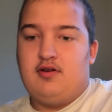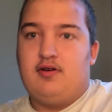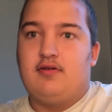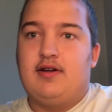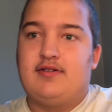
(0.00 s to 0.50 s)

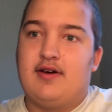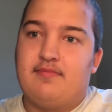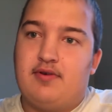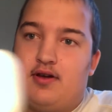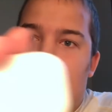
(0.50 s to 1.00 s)
lights up,
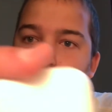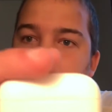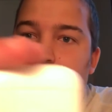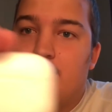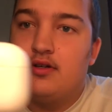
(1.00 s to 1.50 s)

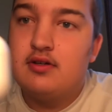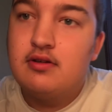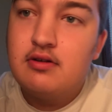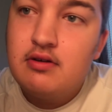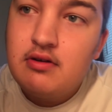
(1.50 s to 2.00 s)
actually.
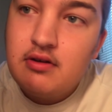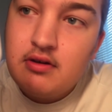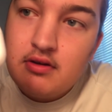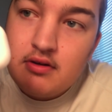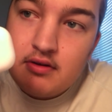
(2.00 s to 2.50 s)

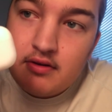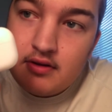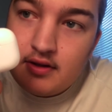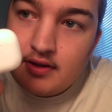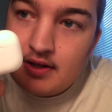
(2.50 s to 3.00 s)

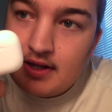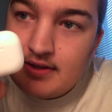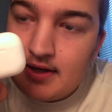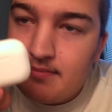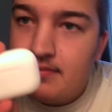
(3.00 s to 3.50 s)
It's light up.